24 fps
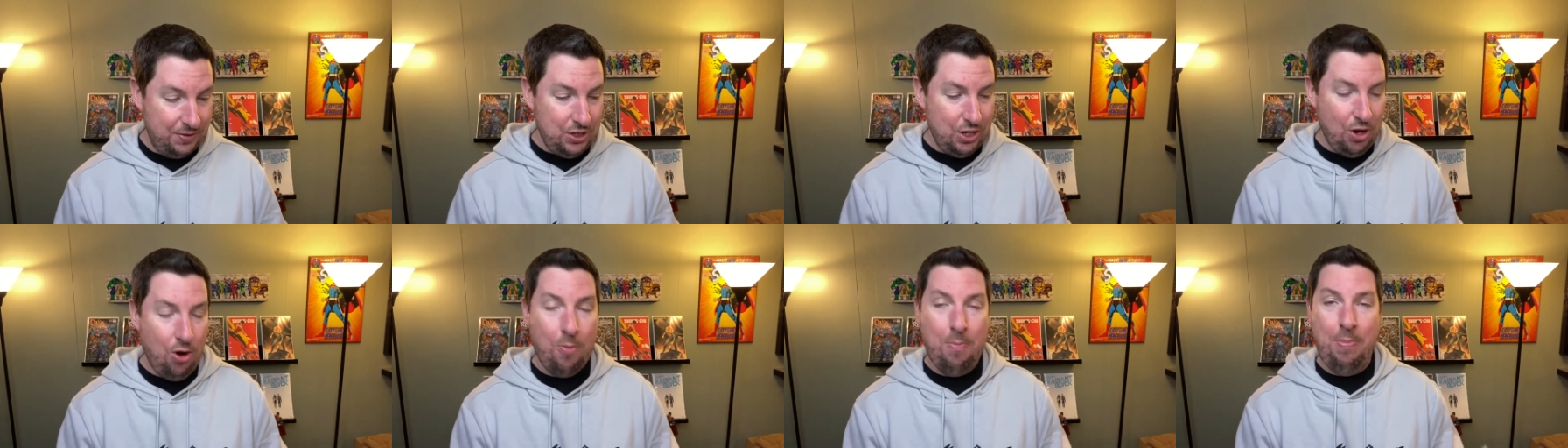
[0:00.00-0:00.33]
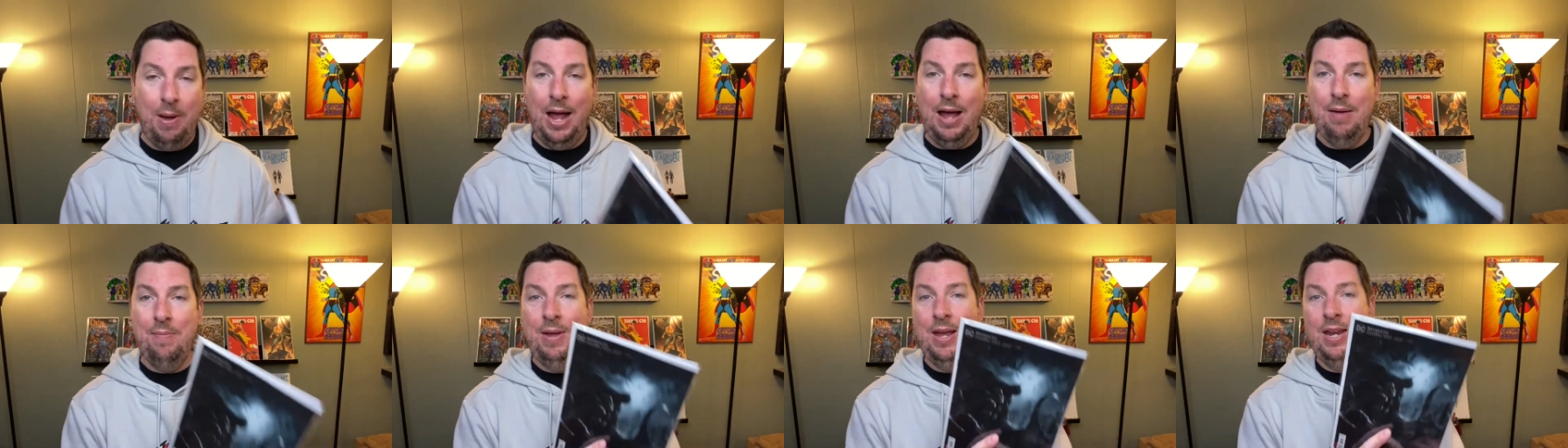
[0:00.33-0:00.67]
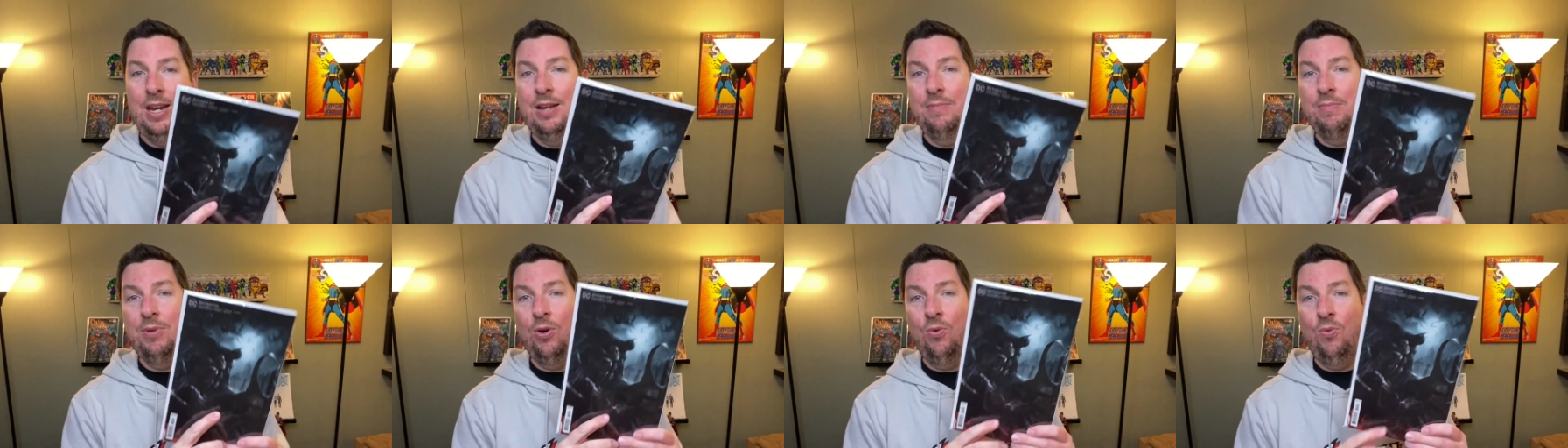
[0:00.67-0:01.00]
So Batman
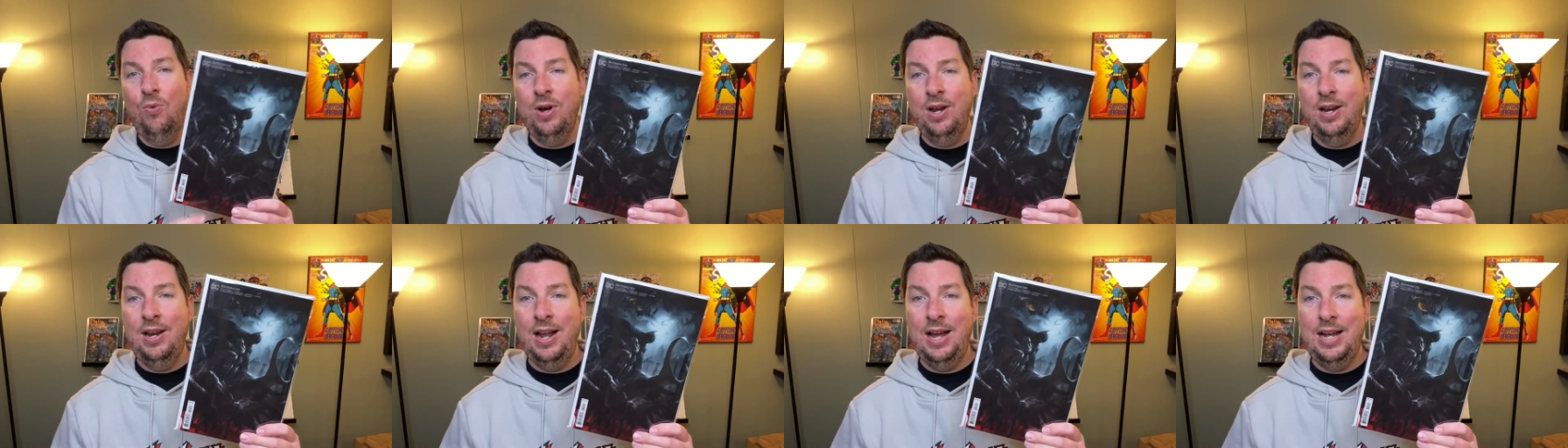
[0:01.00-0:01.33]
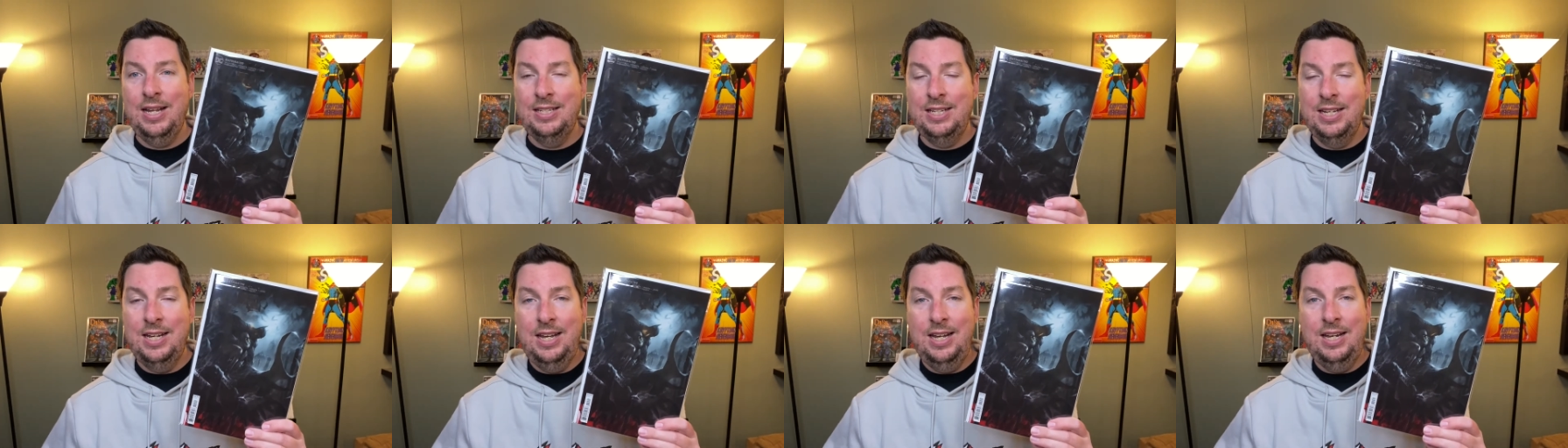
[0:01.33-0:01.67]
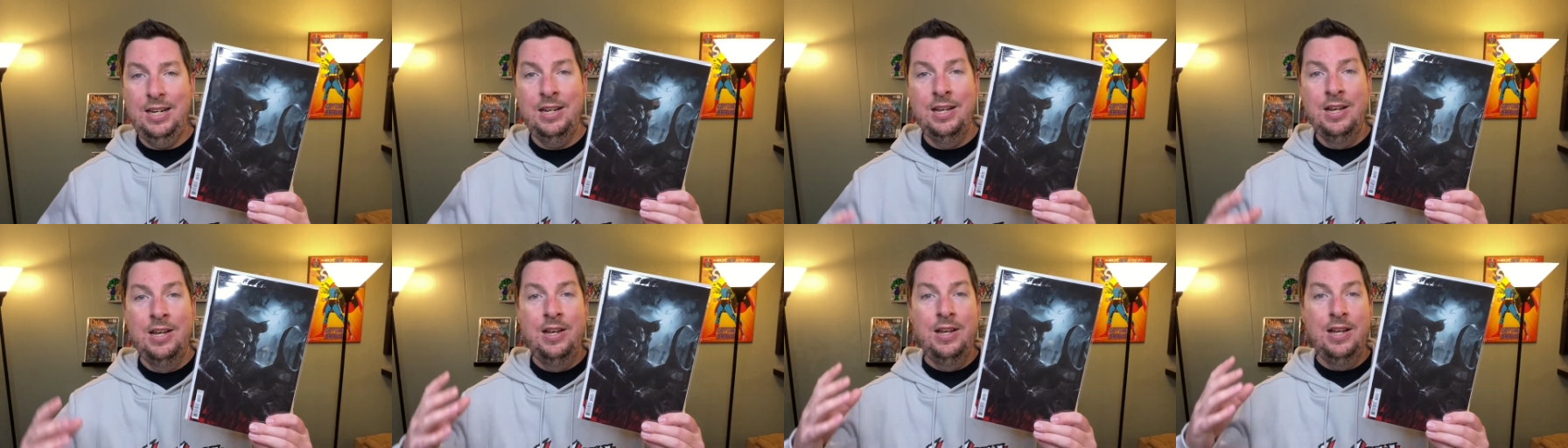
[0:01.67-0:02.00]
number 119,